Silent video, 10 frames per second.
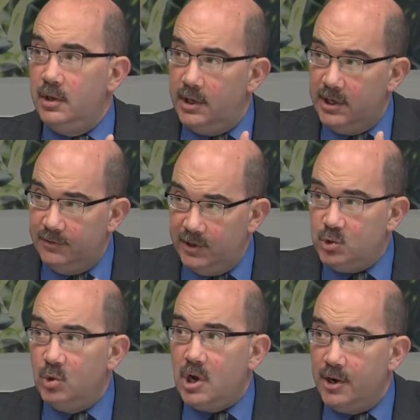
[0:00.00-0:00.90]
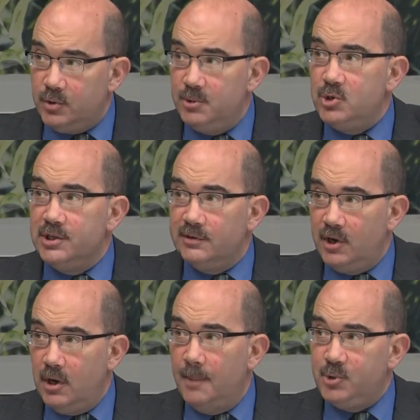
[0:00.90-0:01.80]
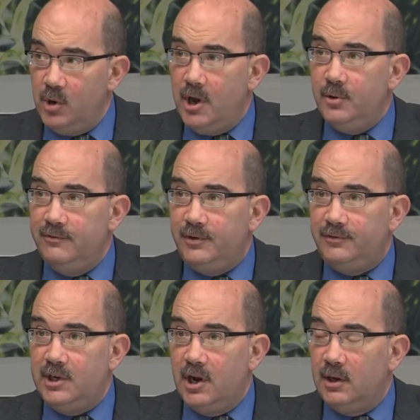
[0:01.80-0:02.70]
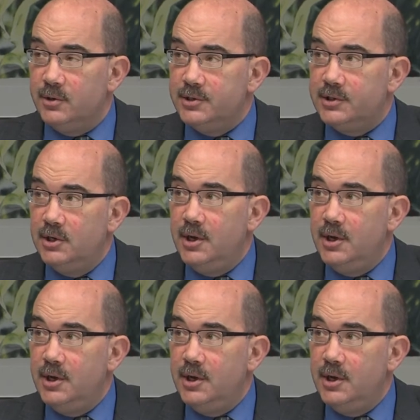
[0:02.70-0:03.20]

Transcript: individual contributions of up to $150